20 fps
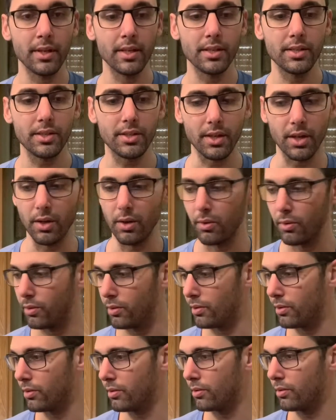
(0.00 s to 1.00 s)
So
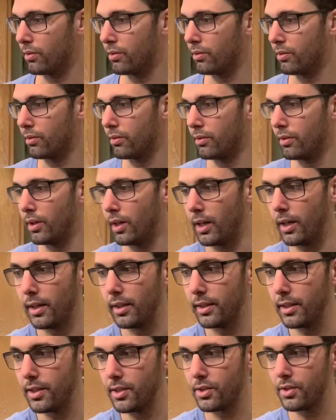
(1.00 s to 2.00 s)

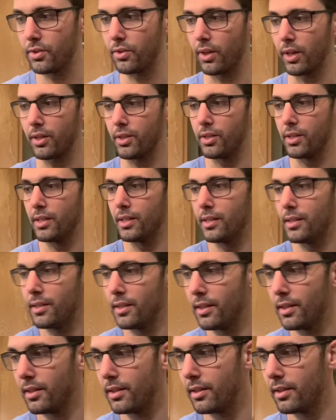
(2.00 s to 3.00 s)
the instructions
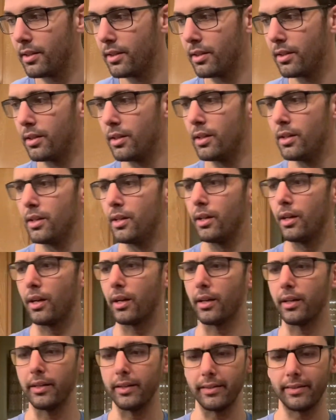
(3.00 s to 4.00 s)
are
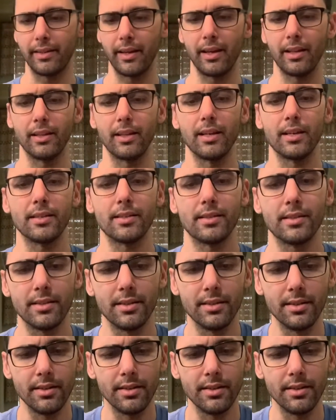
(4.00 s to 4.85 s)
going to tell us